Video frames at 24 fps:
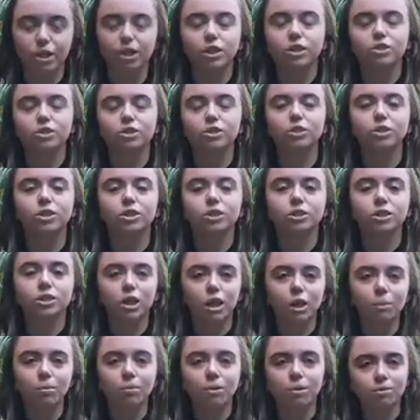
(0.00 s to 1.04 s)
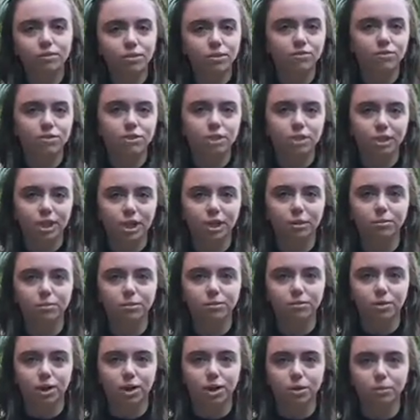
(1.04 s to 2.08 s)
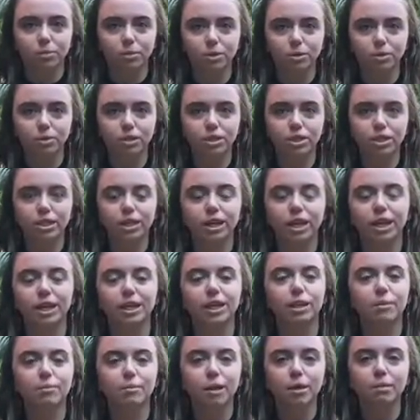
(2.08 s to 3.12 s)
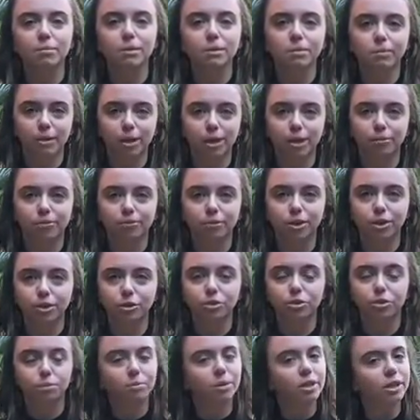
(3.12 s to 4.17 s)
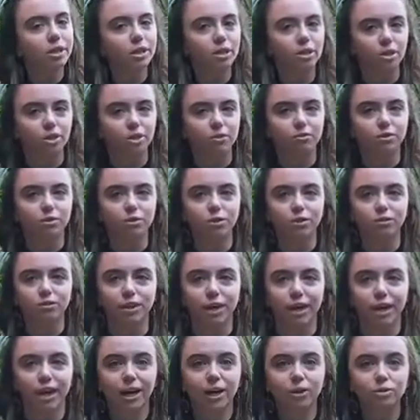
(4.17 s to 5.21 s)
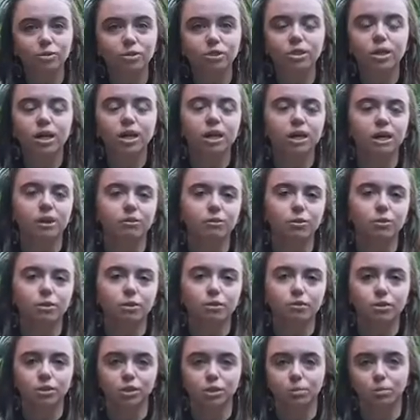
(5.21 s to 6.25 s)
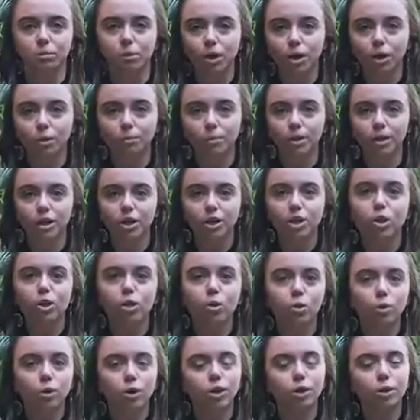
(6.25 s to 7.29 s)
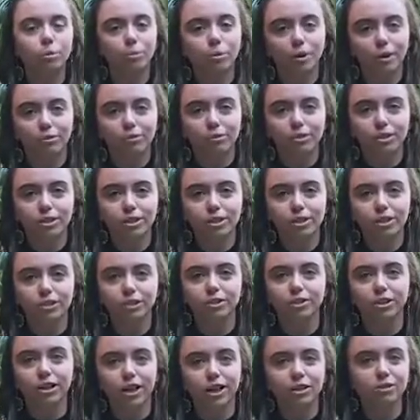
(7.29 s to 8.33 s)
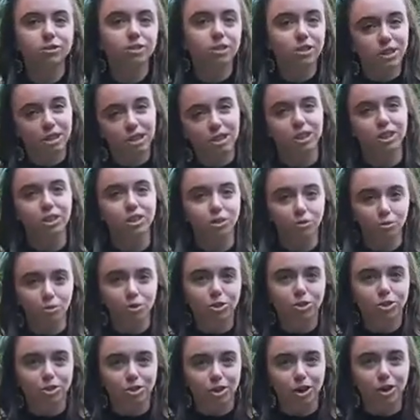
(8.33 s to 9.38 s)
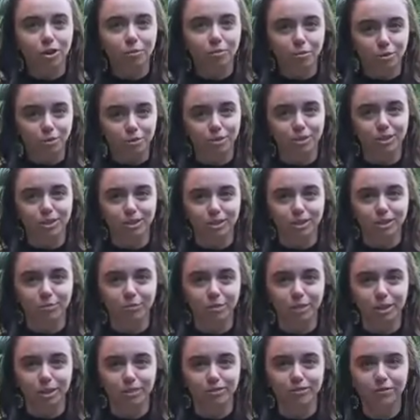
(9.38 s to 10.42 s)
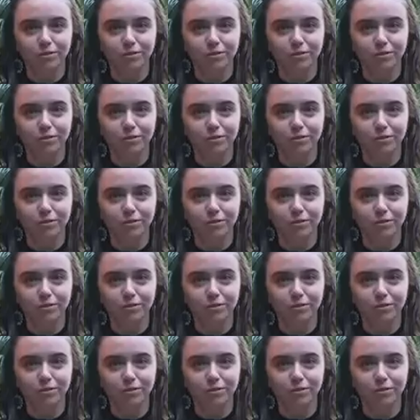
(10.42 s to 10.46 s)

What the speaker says: So there's a couple of different types of composting, and they may be better for you depending on if you live in a house, if you live in an apartment, or your preferences on how stinky you want your composting to be.